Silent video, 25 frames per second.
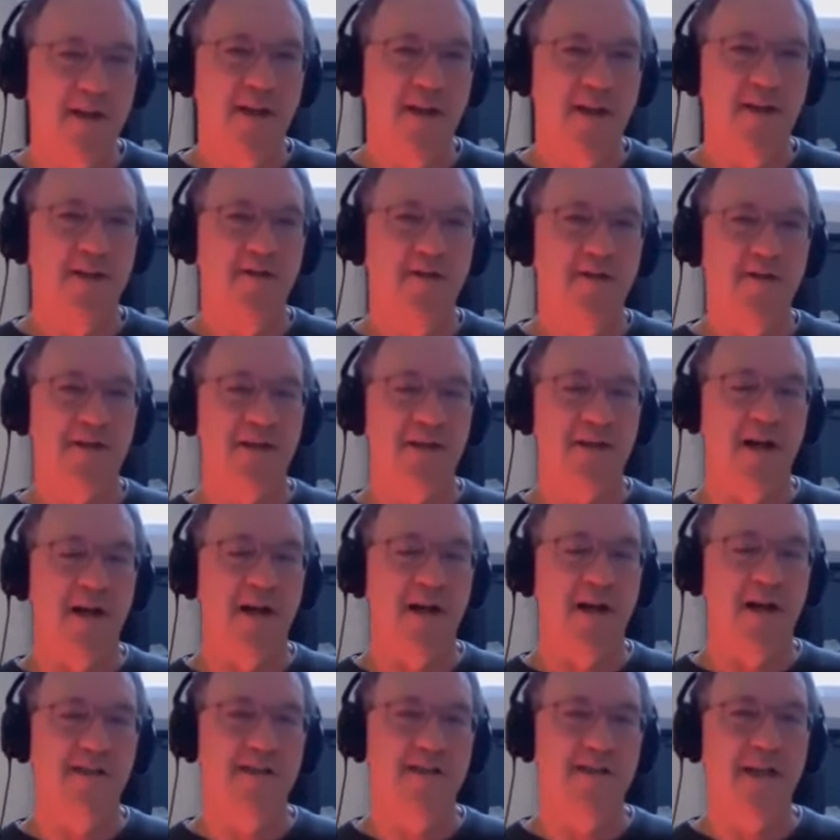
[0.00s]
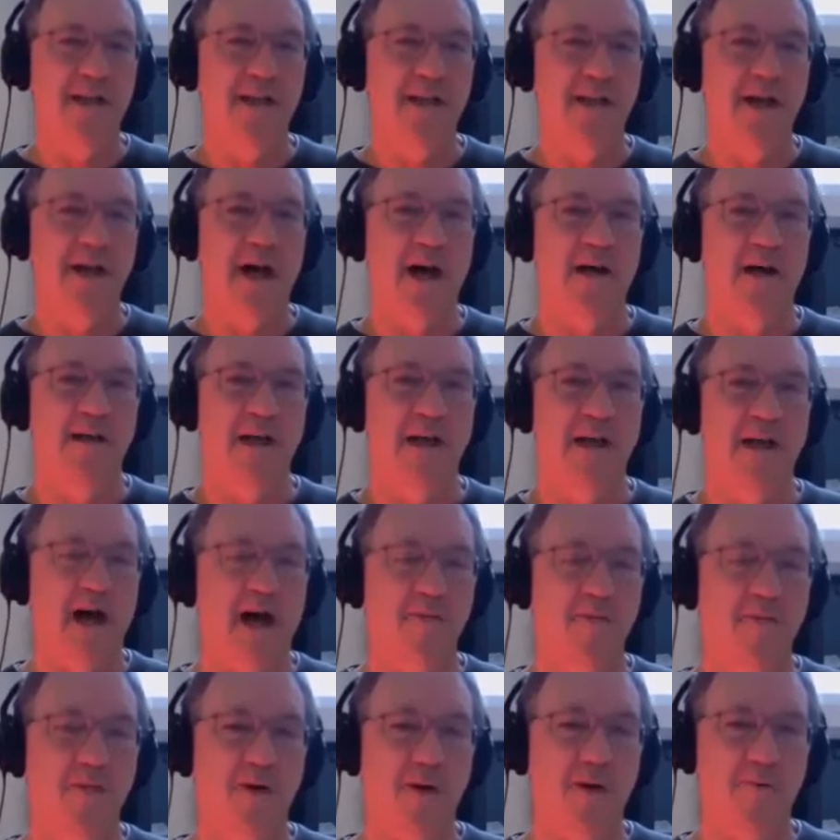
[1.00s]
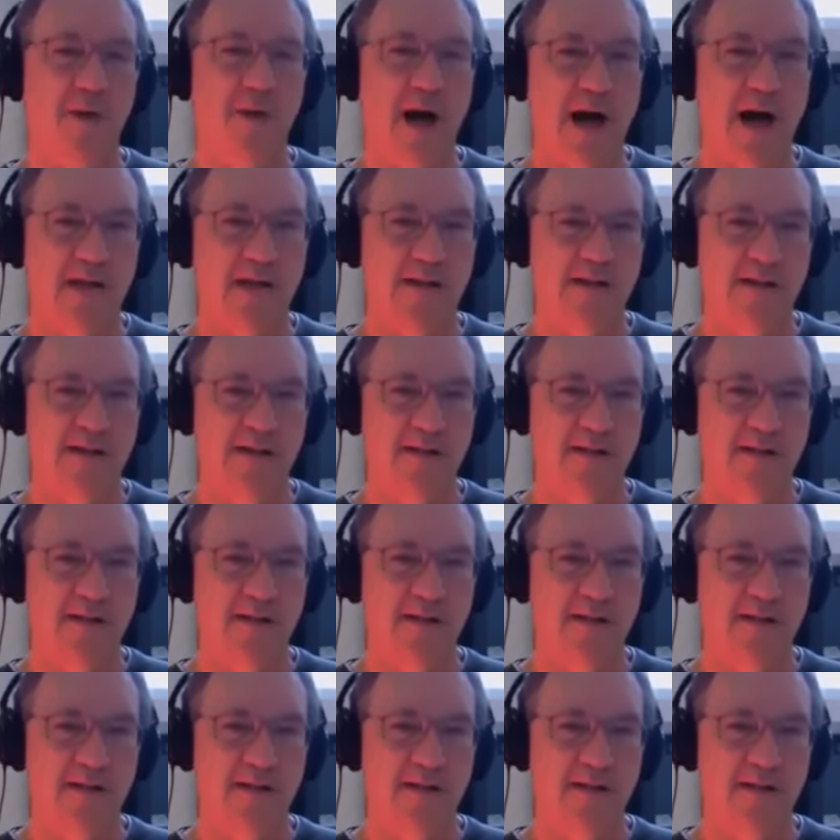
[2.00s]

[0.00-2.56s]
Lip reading: you start seeing a lot more positives.